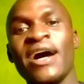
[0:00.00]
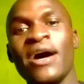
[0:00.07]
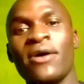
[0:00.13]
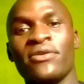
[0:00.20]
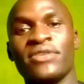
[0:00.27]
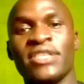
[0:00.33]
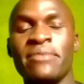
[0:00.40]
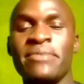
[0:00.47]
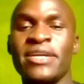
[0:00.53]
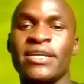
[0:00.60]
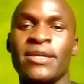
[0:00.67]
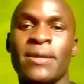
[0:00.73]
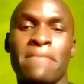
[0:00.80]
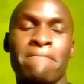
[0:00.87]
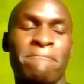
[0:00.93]
now, let
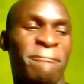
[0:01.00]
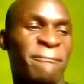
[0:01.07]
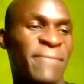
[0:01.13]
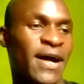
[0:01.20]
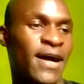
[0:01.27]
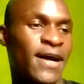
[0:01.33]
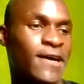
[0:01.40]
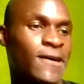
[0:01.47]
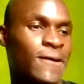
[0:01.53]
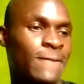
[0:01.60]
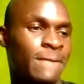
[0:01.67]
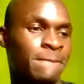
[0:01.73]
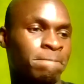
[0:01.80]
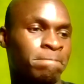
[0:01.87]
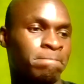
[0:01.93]
me
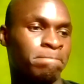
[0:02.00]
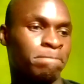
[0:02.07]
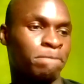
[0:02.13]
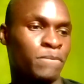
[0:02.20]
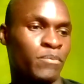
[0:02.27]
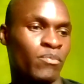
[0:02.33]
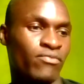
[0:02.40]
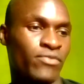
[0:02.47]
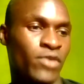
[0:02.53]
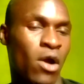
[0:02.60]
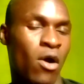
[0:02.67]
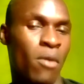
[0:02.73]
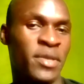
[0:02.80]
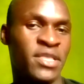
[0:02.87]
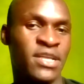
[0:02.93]
um,
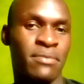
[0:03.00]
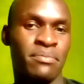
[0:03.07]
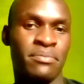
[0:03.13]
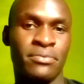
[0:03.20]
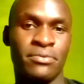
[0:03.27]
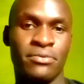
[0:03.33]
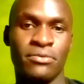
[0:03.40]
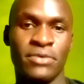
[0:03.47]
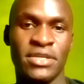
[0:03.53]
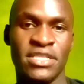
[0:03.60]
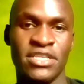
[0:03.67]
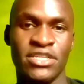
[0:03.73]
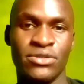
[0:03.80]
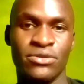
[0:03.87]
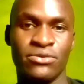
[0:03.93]
open up with
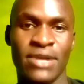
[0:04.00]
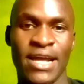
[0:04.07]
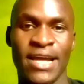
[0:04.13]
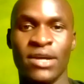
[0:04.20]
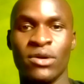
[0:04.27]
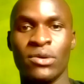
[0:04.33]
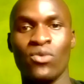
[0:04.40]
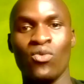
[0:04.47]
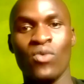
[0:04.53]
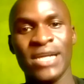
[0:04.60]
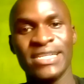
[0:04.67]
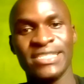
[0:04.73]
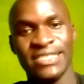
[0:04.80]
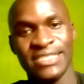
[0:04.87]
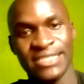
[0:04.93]
you like
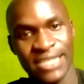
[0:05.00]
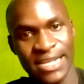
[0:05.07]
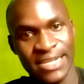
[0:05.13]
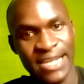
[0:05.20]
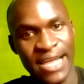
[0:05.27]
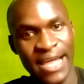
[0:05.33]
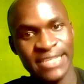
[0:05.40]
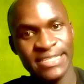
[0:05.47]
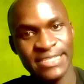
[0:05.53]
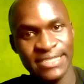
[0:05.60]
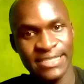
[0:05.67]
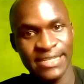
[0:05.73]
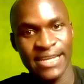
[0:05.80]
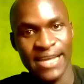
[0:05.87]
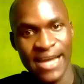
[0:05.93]
what's
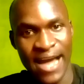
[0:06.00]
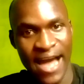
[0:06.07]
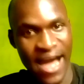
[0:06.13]
STIs,